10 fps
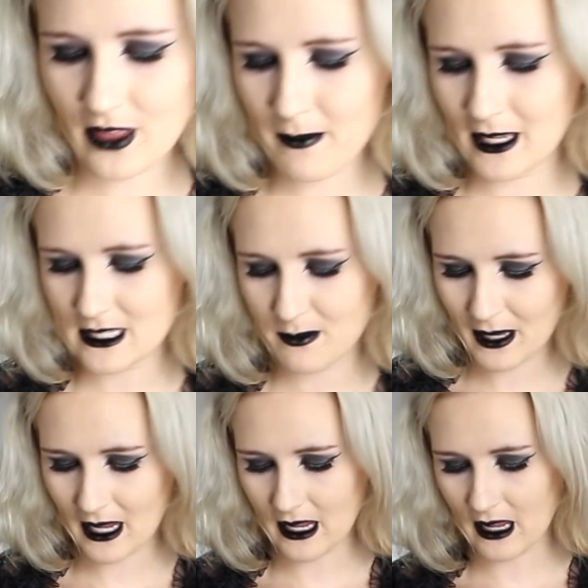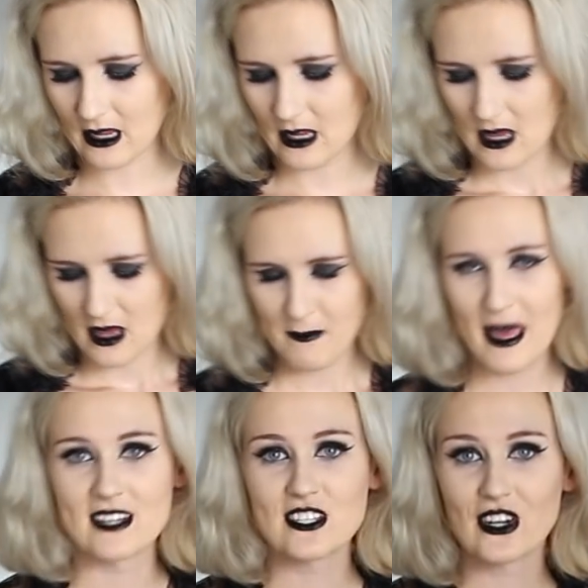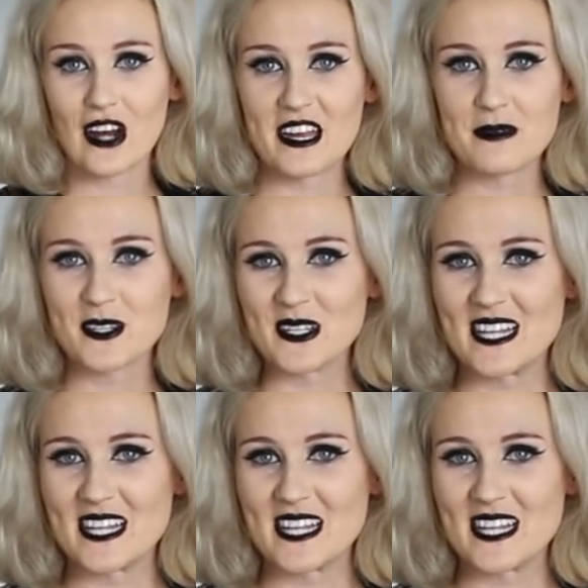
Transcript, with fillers: if they're meant to be pentagrams or